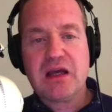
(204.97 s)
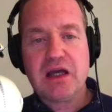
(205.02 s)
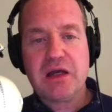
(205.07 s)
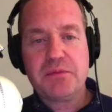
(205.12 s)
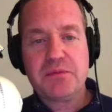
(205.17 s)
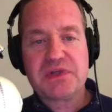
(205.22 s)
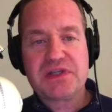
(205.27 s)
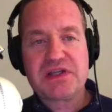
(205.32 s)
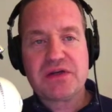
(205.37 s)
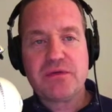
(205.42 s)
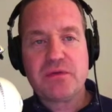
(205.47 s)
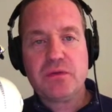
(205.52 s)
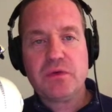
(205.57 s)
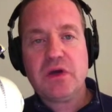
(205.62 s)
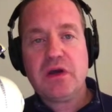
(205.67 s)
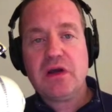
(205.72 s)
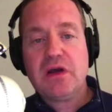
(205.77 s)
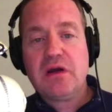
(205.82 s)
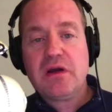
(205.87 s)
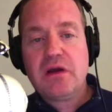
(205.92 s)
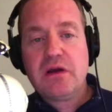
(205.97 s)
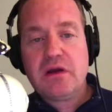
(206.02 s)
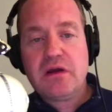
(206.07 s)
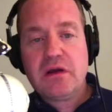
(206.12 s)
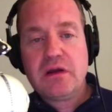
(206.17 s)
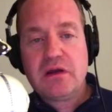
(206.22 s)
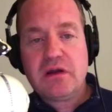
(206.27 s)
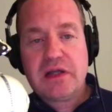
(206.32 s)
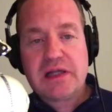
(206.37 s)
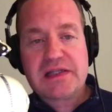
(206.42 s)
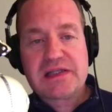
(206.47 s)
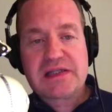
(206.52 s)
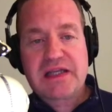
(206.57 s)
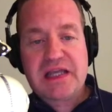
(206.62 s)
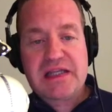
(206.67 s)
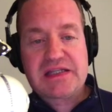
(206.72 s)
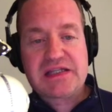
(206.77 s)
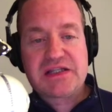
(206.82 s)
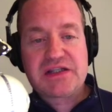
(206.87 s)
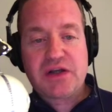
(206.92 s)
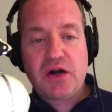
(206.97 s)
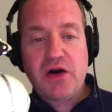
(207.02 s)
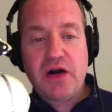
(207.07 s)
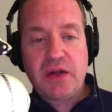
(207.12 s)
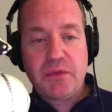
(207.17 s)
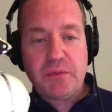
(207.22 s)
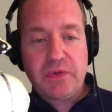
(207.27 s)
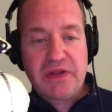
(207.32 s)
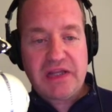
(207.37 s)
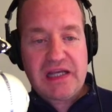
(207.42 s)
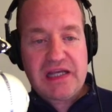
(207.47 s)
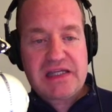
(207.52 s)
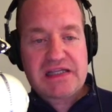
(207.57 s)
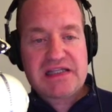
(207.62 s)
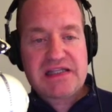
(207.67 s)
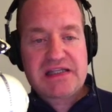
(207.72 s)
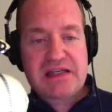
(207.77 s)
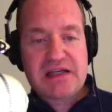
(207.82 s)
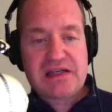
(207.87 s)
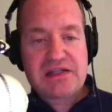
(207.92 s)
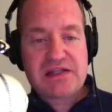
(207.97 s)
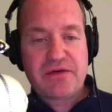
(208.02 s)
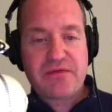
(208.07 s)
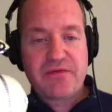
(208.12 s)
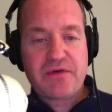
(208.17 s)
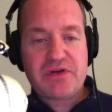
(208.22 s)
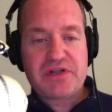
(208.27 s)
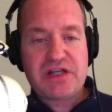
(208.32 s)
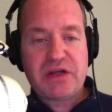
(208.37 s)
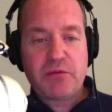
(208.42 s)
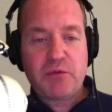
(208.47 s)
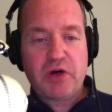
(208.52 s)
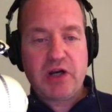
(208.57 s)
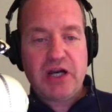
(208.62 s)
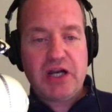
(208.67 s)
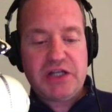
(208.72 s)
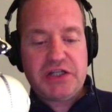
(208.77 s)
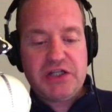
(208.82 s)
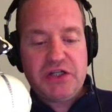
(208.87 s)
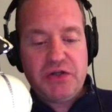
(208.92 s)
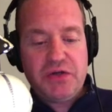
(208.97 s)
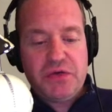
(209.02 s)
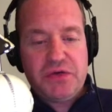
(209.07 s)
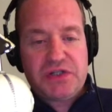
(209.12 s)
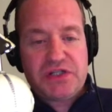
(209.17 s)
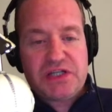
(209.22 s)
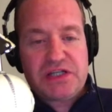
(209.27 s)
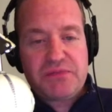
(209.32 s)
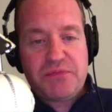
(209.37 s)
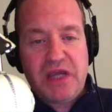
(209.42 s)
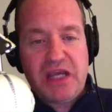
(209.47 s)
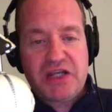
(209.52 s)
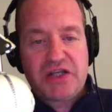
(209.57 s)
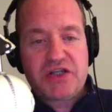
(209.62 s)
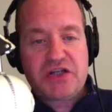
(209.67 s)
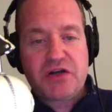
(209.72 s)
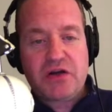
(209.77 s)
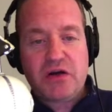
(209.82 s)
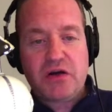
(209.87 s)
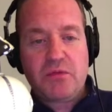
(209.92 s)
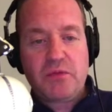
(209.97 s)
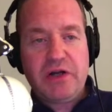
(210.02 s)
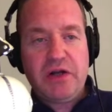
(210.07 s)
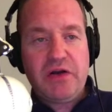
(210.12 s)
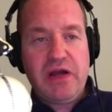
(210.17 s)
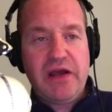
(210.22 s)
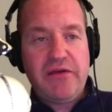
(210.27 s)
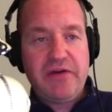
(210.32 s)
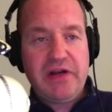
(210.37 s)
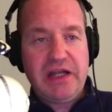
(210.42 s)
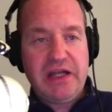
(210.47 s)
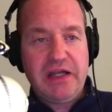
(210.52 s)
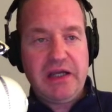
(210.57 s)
So let's get started with this. So first thing we're going to do is just make sure we don't have any